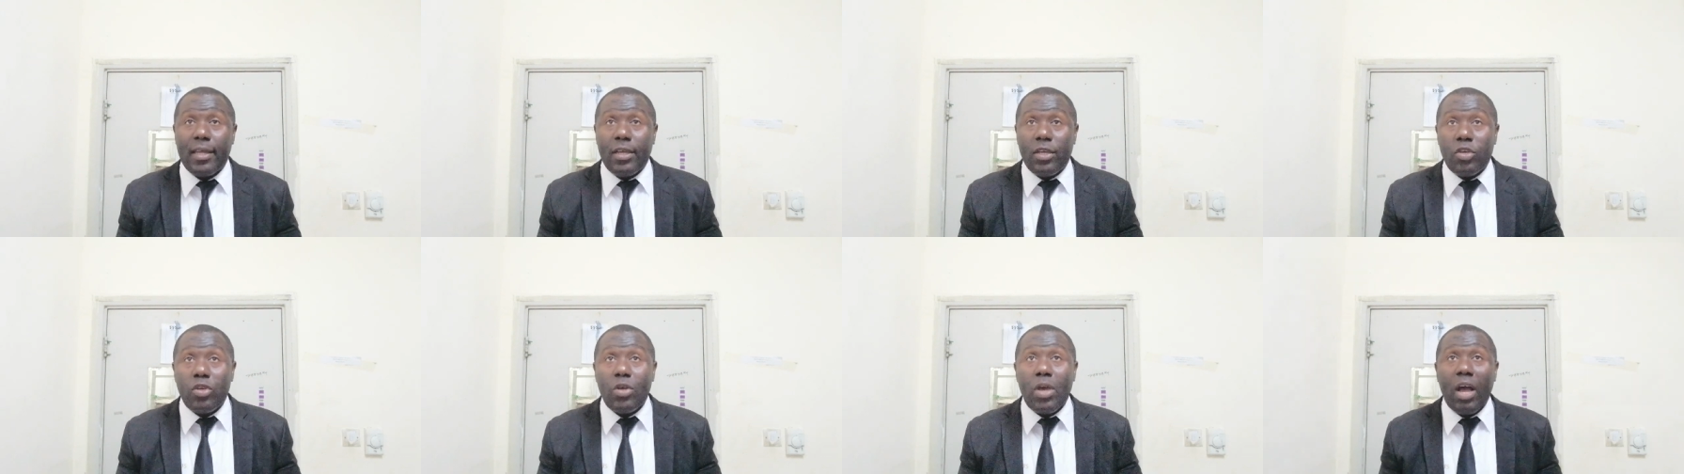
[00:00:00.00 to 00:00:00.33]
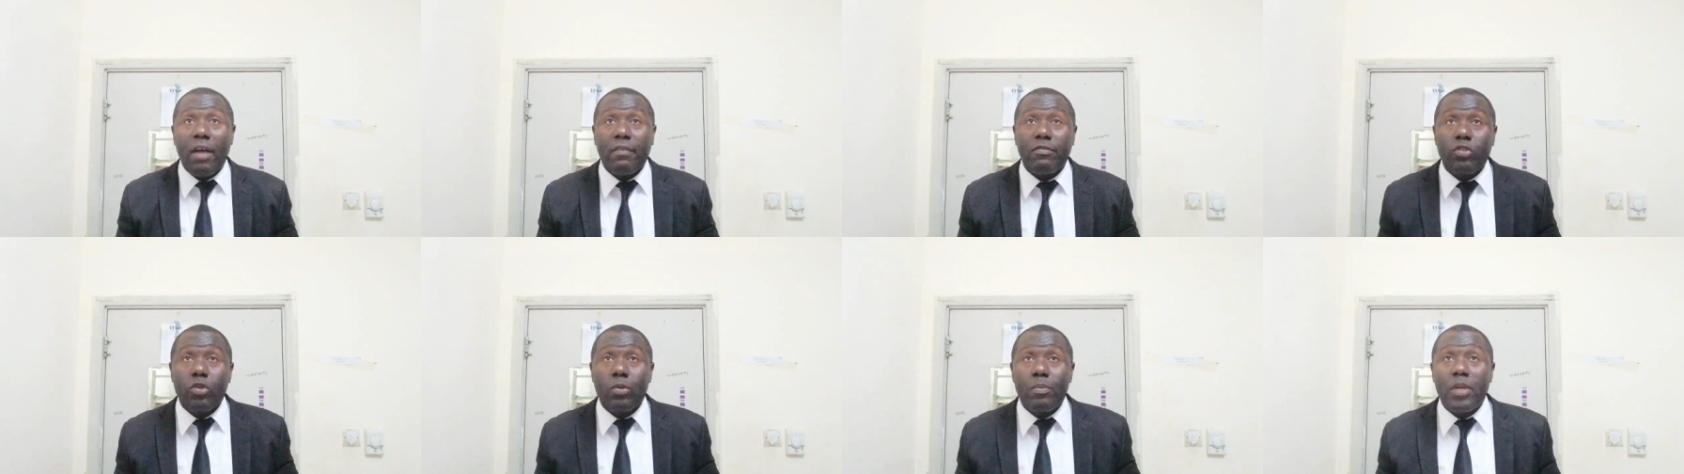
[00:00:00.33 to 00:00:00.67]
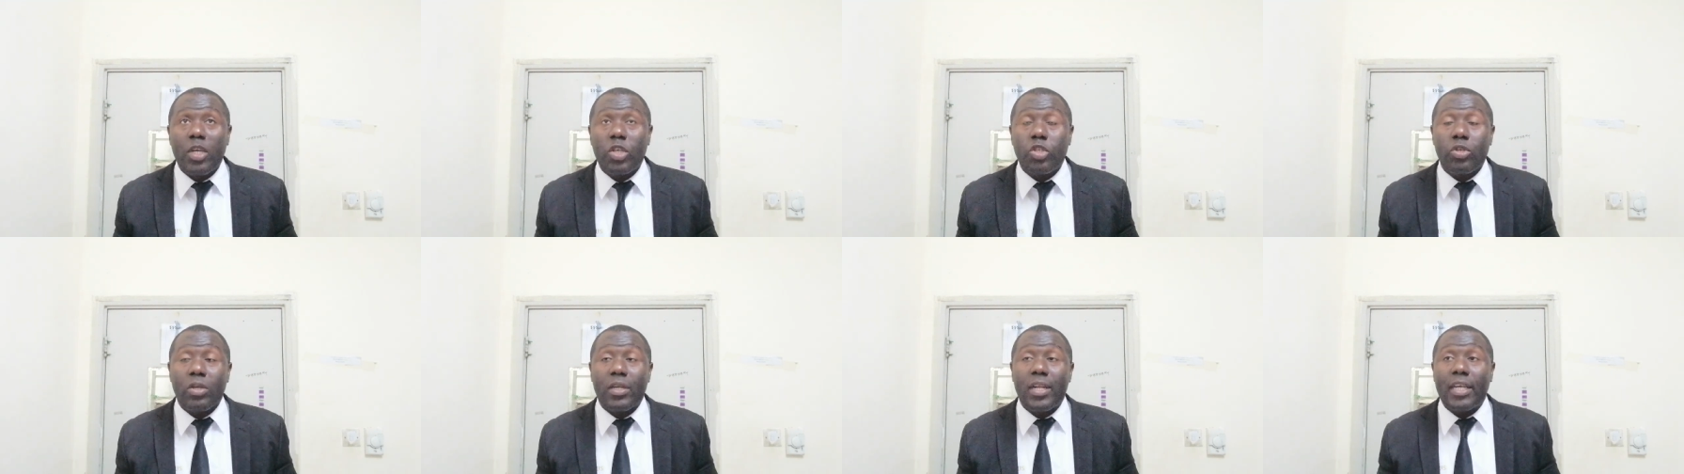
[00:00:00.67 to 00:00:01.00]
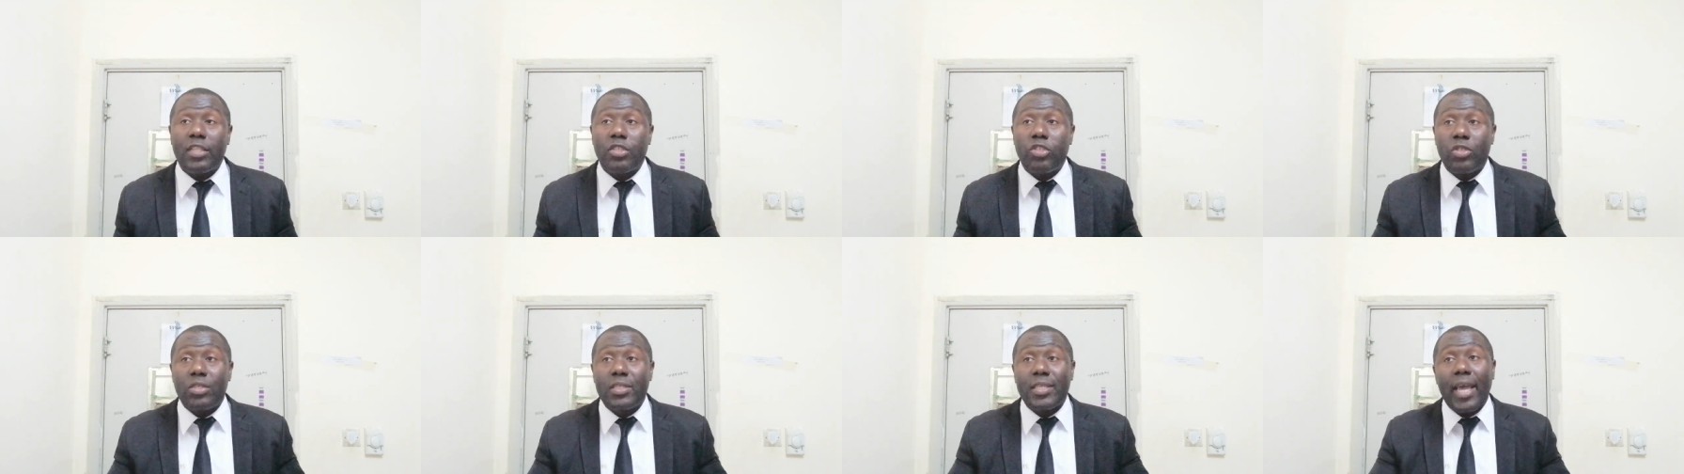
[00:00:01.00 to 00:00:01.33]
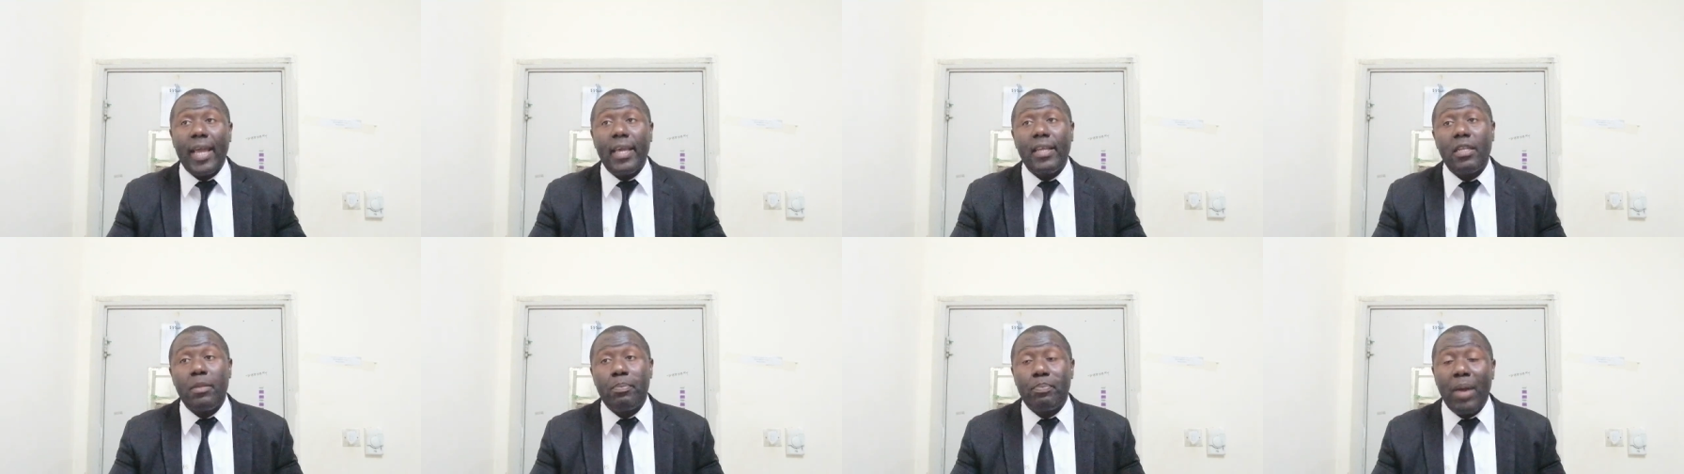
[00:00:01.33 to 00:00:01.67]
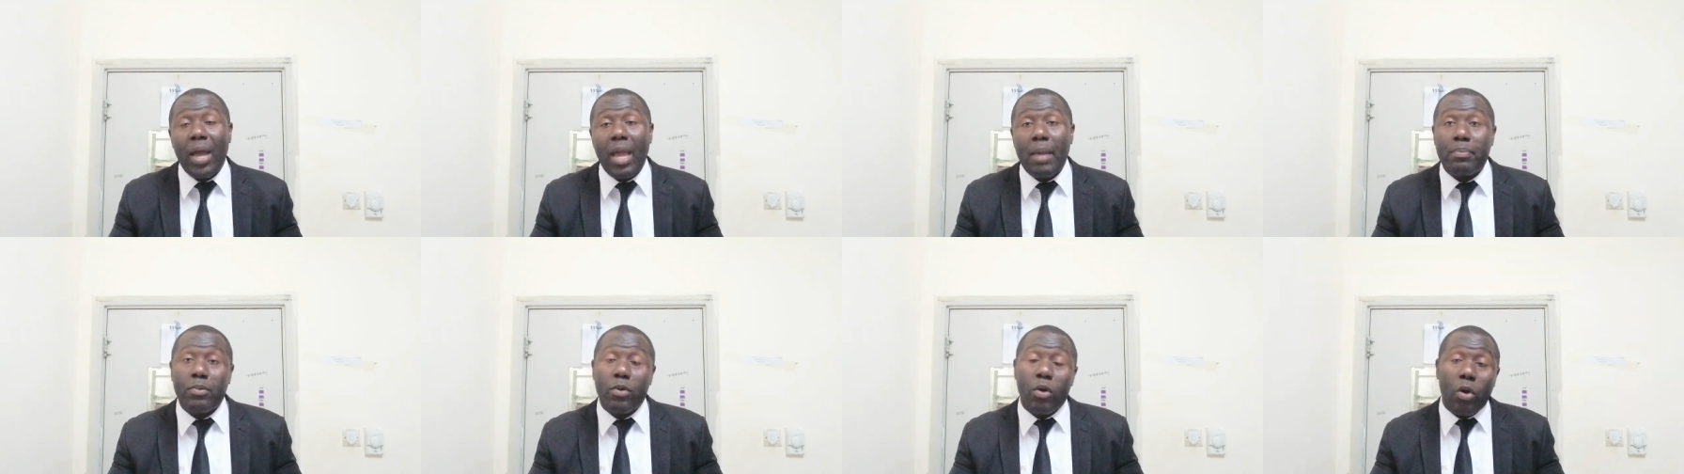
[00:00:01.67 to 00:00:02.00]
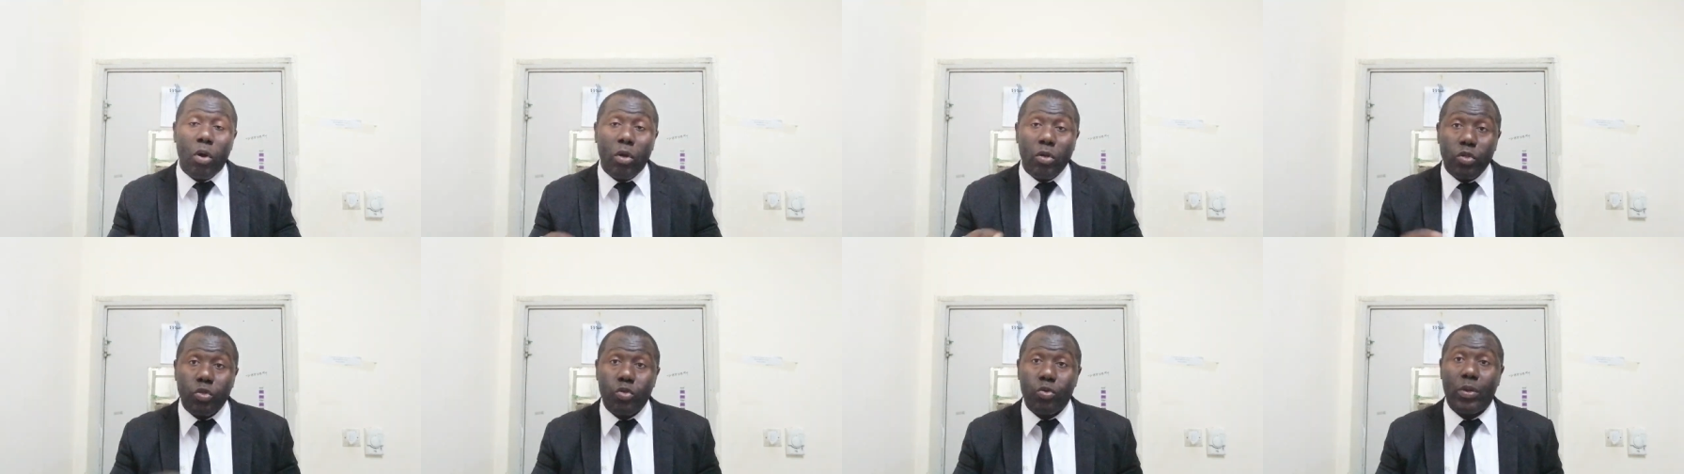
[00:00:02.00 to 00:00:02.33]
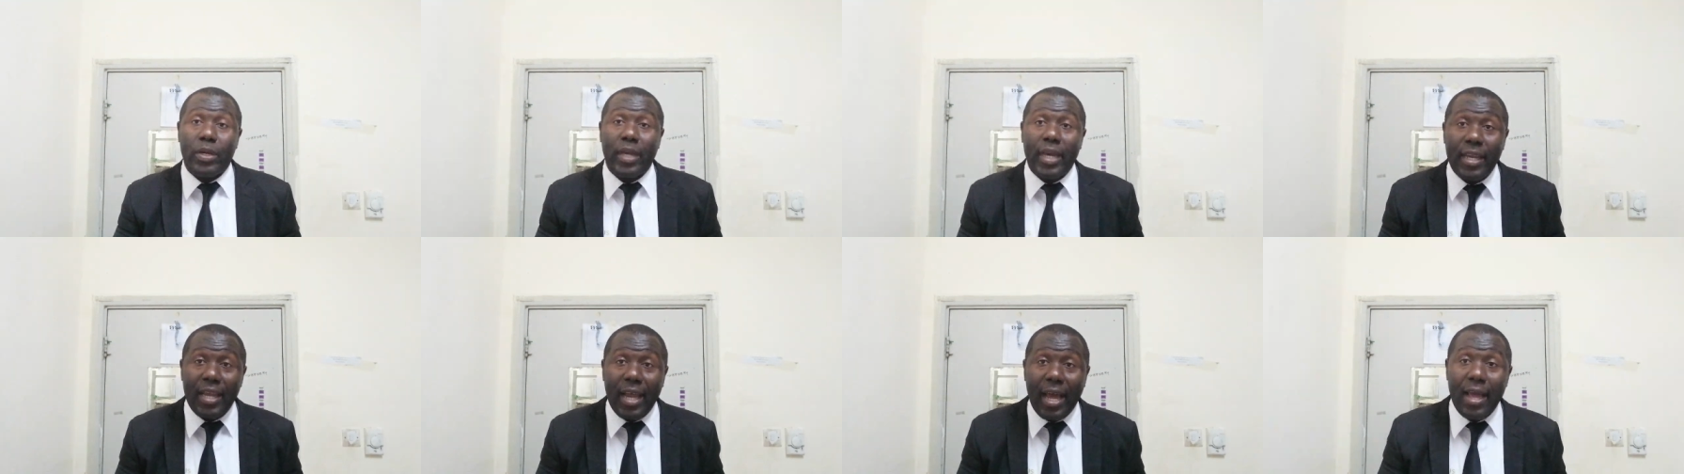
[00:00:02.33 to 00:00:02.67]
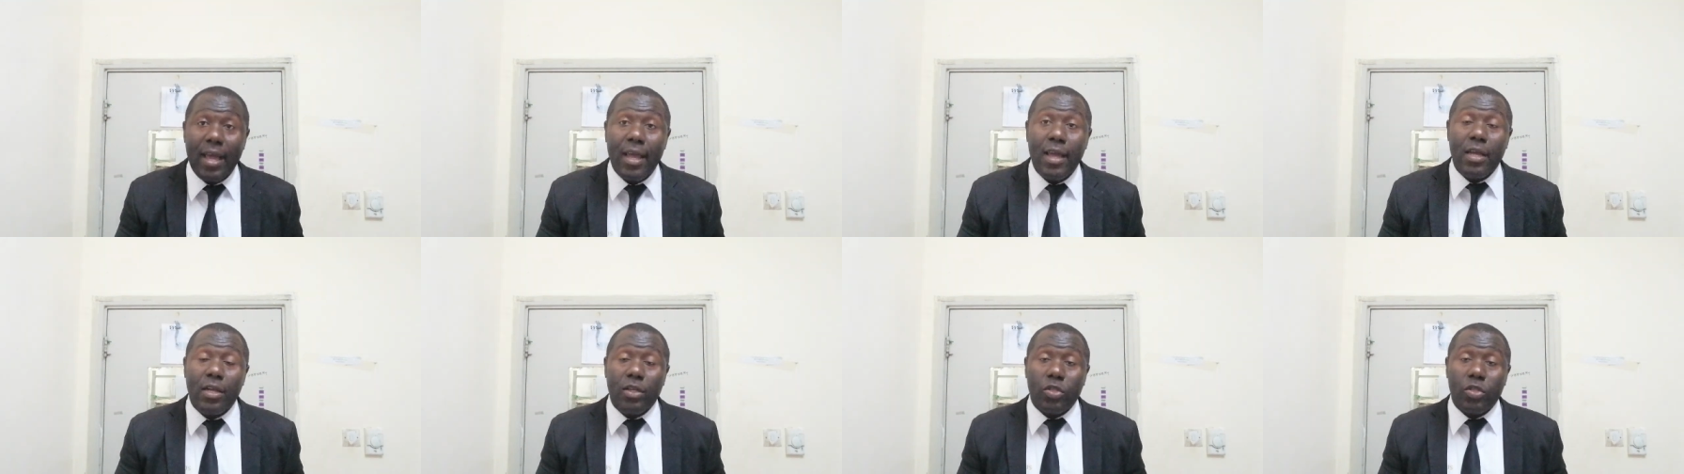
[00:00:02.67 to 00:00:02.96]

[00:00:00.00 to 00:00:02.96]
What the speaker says: You have to make sure that you tie the pipe all together